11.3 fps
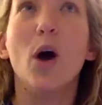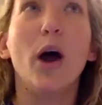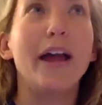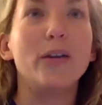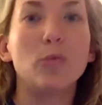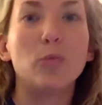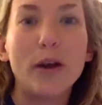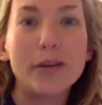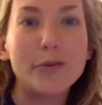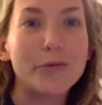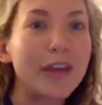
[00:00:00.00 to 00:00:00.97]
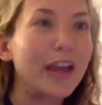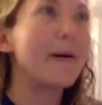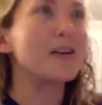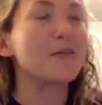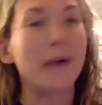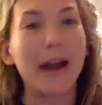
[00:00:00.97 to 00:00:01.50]
and what you think
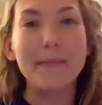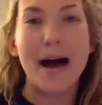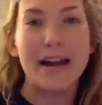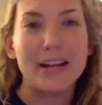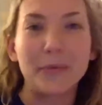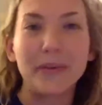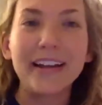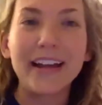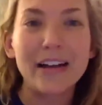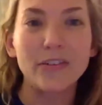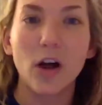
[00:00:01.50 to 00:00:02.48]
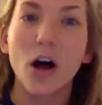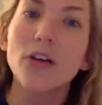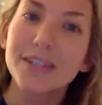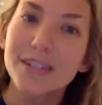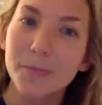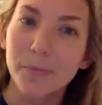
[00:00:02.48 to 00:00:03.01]
about, you bring about, and it really kind of
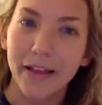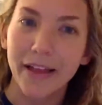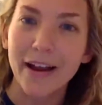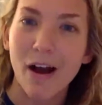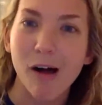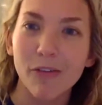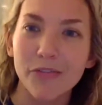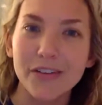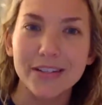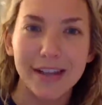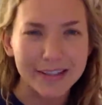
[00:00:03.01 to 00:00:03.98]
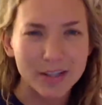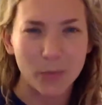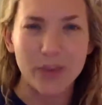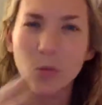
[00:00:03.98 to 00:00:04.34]
calls into play all of these things that